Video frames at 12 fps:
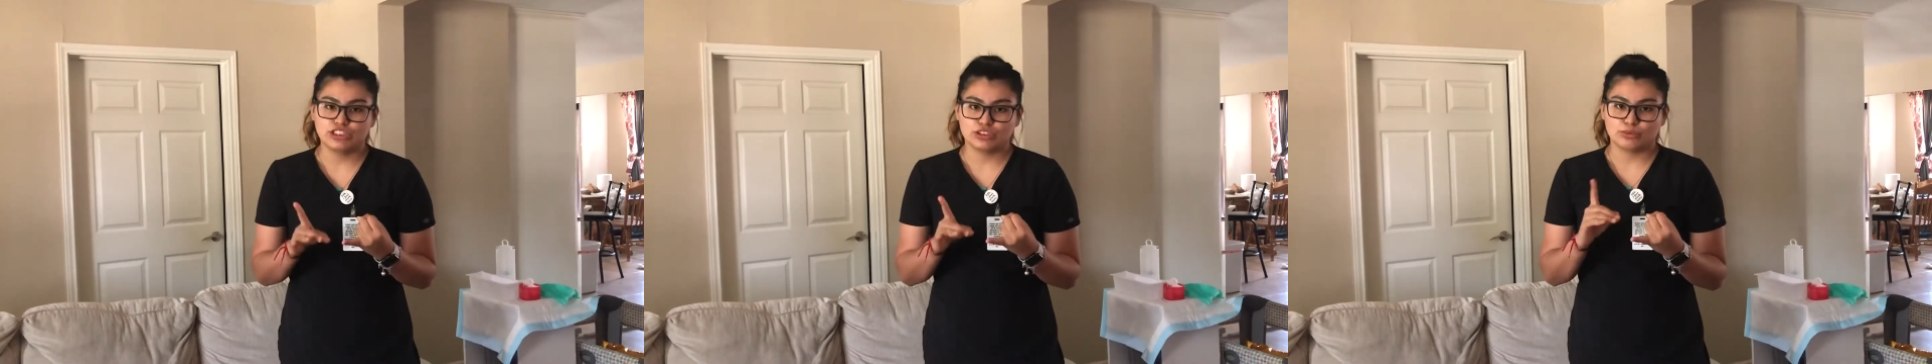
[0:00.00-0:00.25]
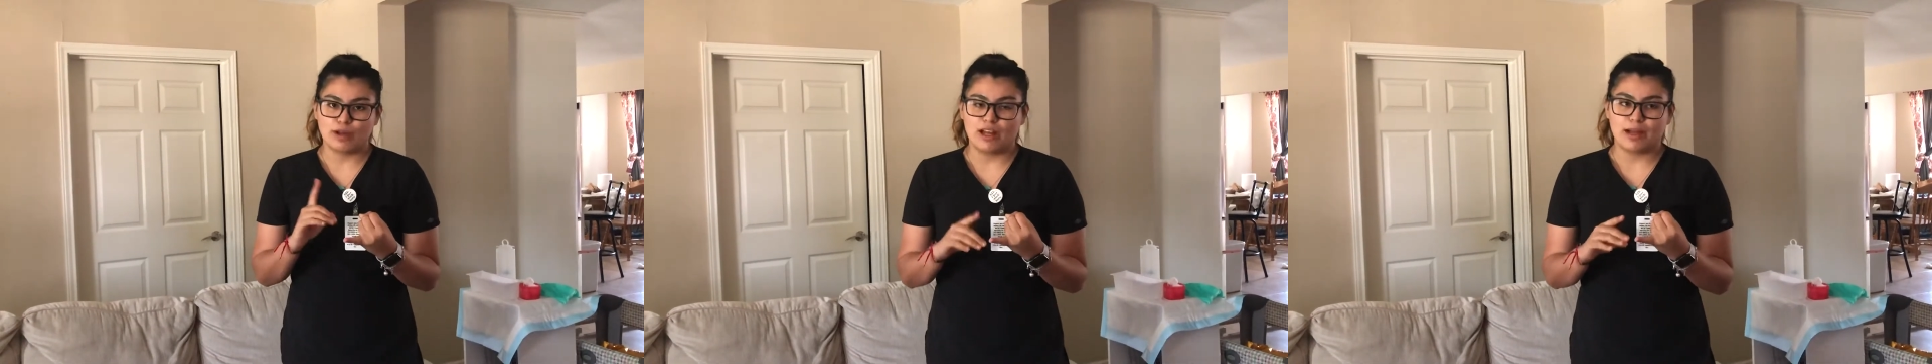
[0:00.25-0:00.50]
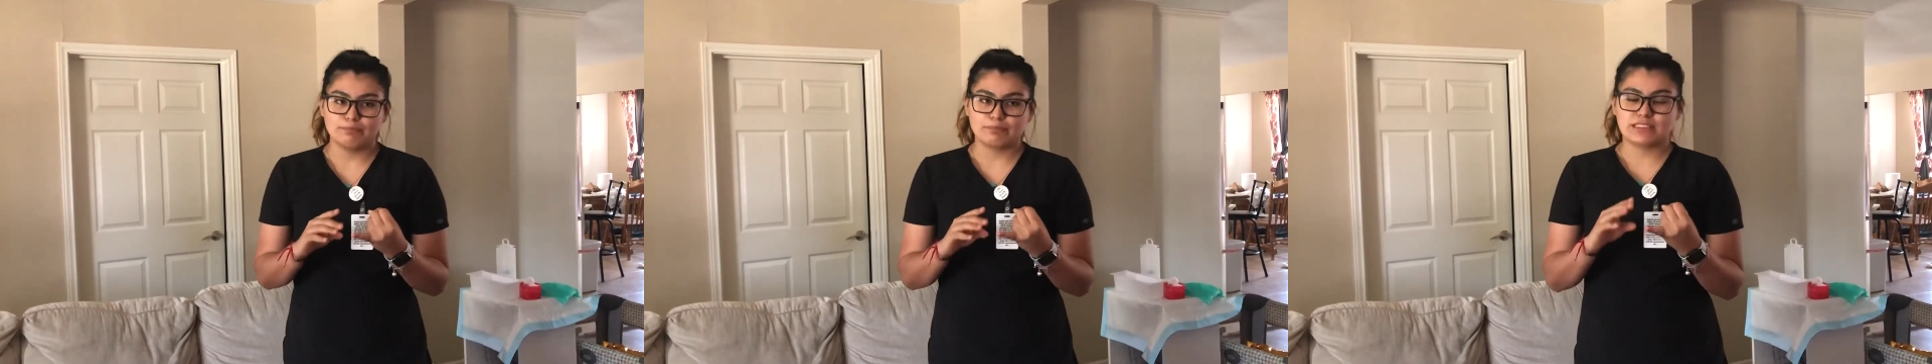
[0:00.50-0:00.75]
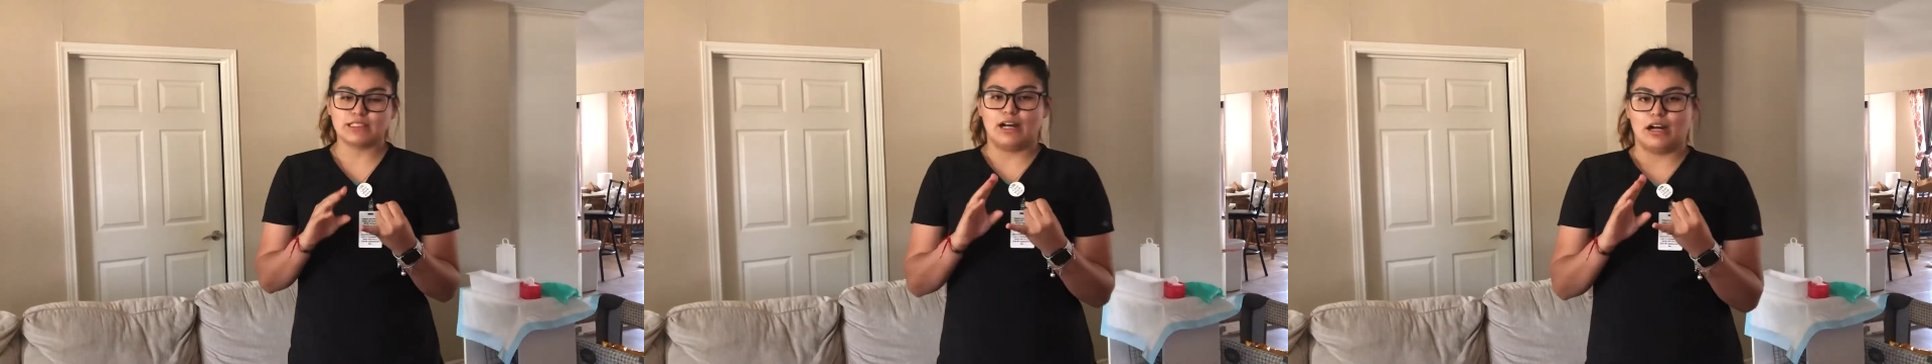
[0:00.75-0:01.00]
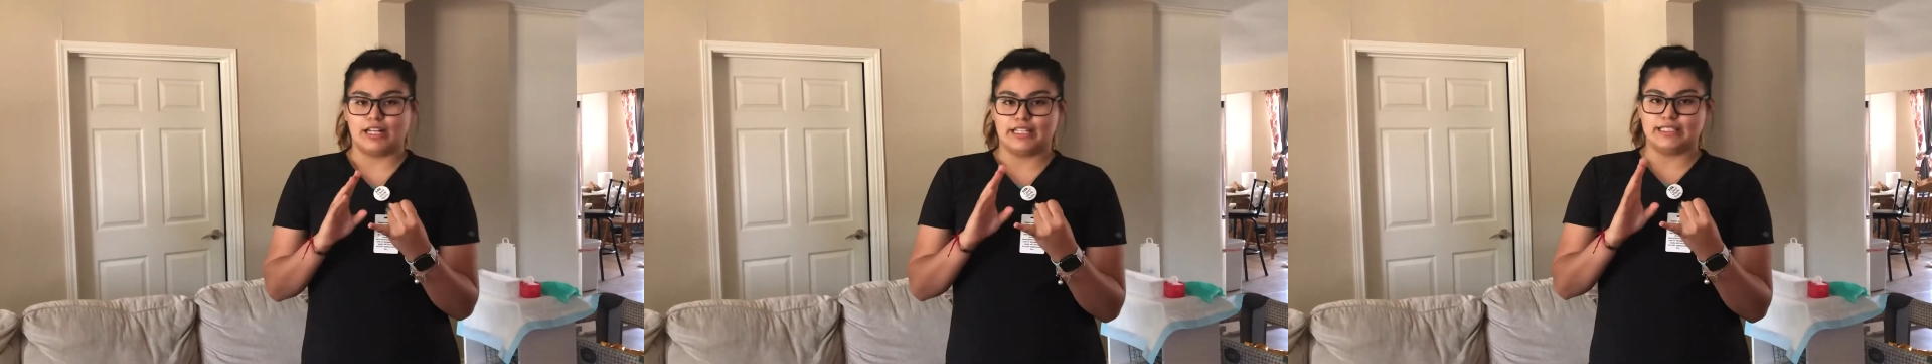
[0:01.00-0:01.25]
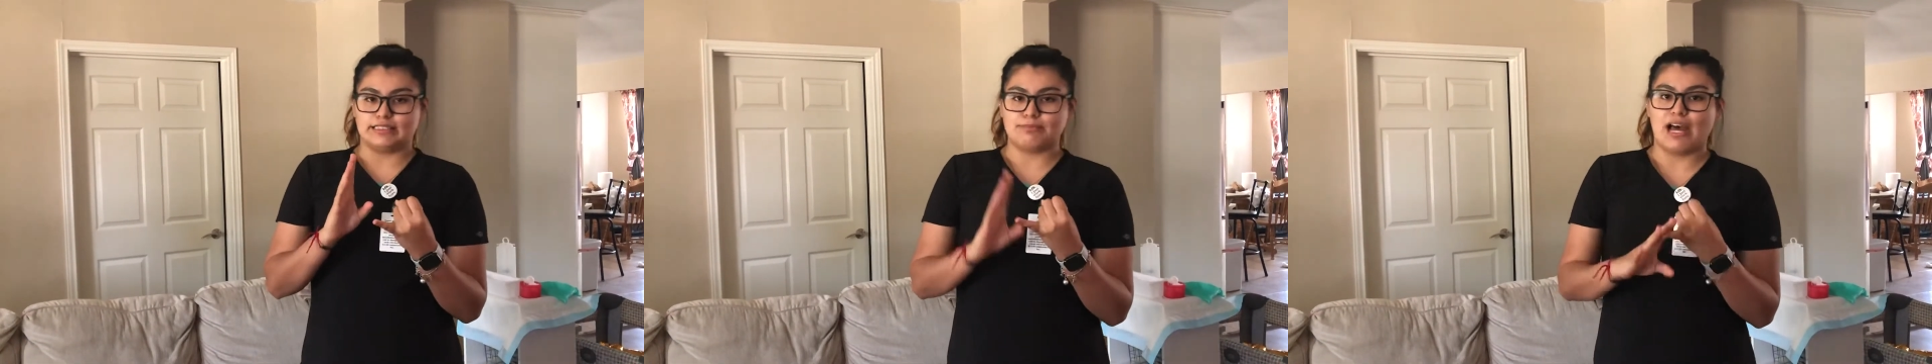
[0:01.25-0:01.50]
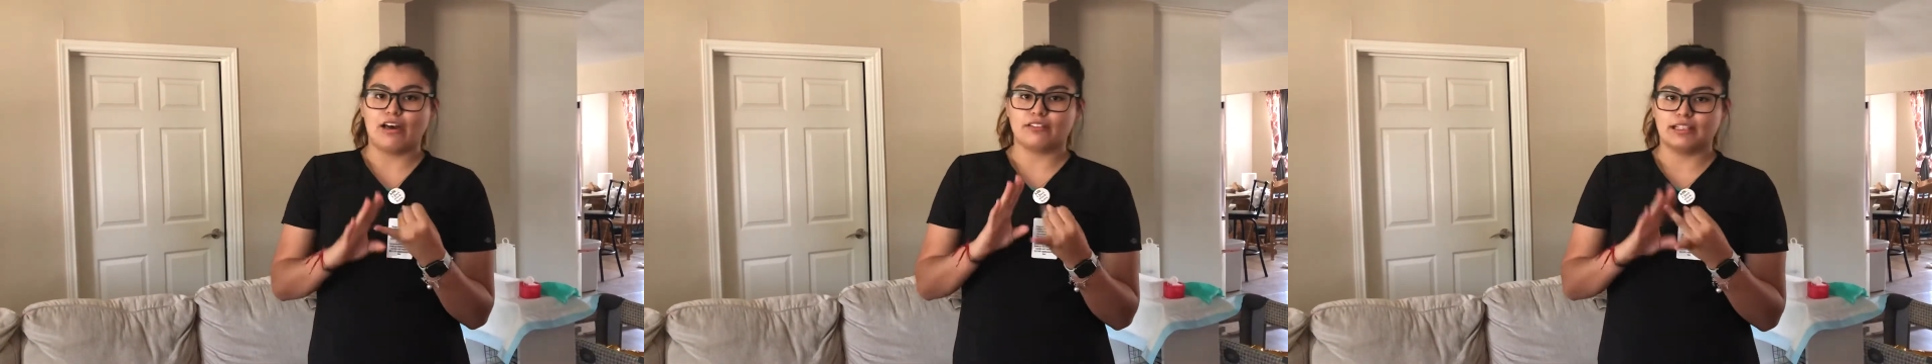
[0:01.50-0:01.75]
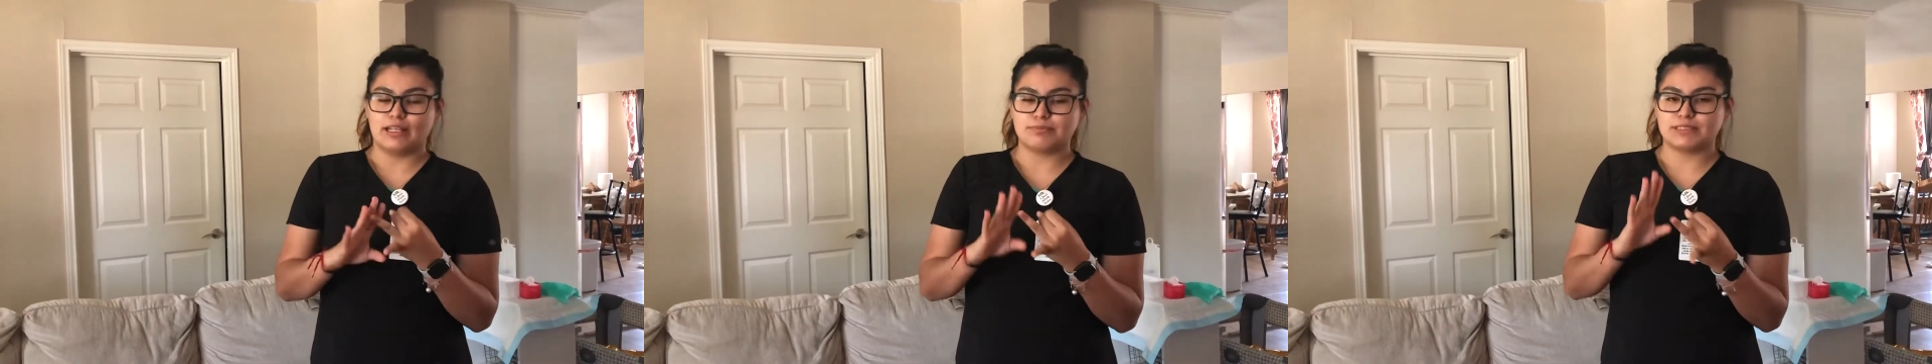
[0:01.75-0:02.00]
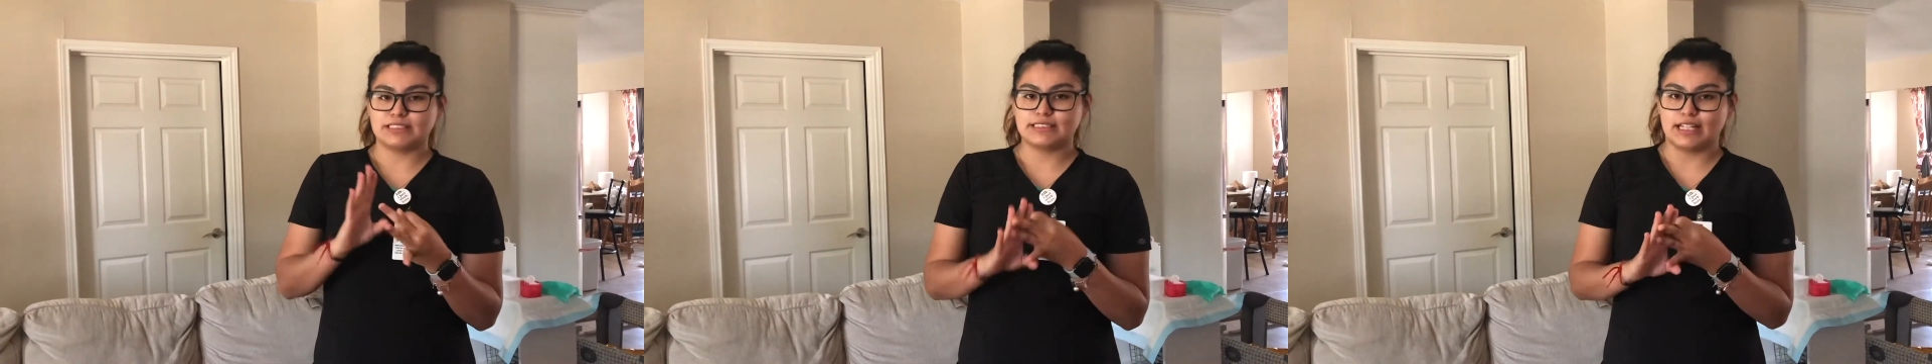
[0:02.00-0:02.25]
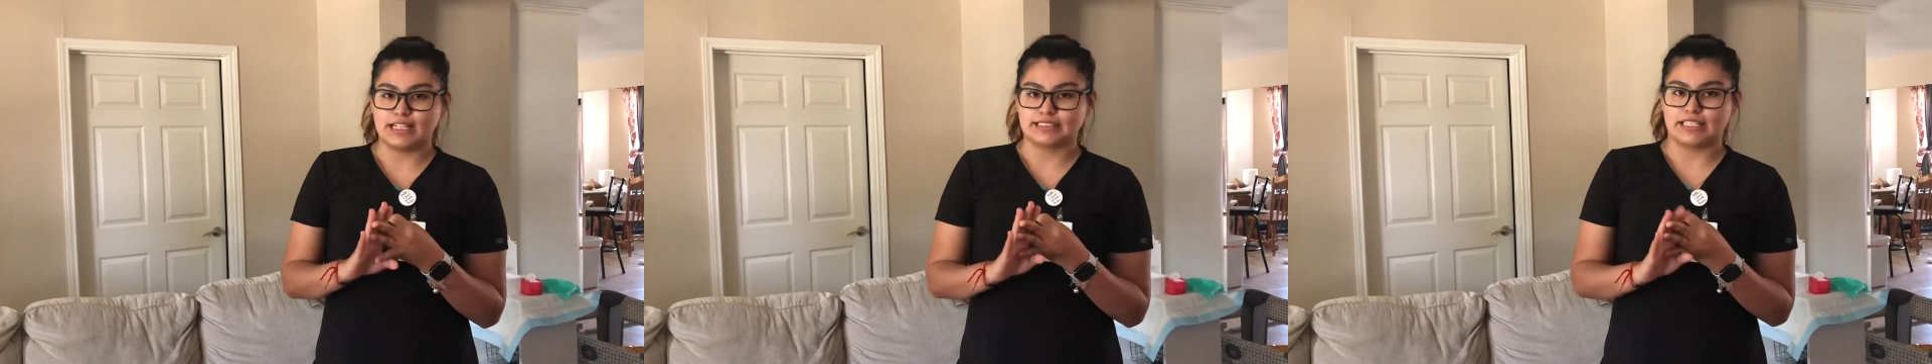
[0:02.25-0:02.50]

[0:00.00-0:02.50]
swabs on his mouth, lips, and tongues,